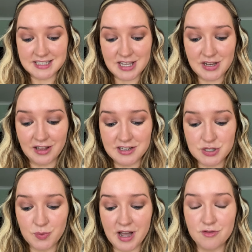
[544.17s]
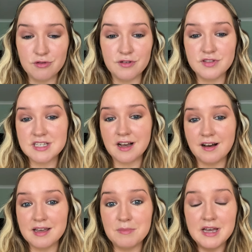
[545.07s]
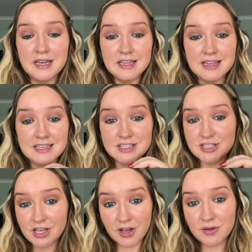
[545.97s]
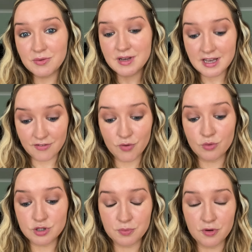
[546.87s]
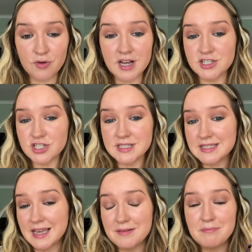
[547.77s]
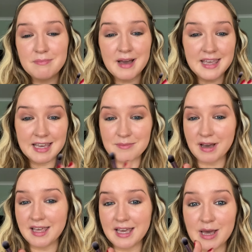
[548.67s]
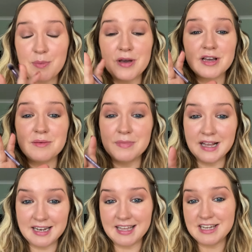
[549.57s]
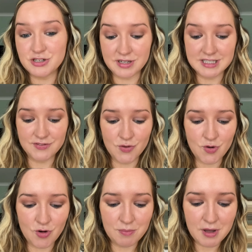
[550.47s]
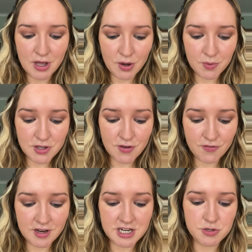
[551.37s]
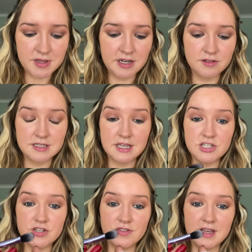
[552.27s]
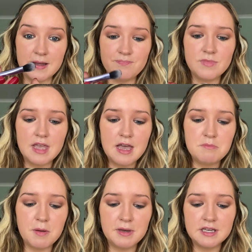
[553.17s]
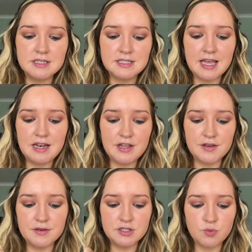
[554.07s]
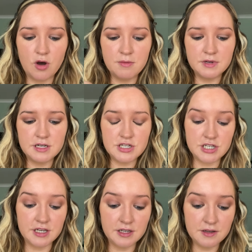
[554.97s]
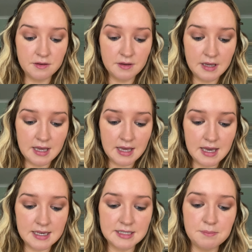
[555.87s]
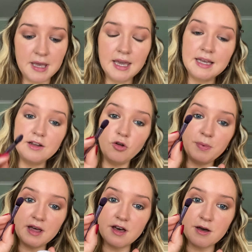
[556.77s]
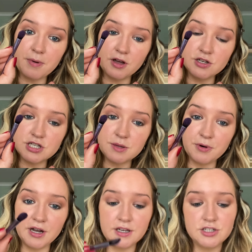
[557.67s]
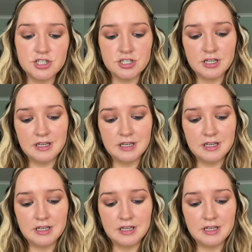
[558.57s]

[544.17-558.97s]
that you like to wear all of the time, they're so affordable and just they make a makeup completely transform when you finish with a little touch of them. But because they're loose, what I'm going to do is pick a little bit up onto the brush,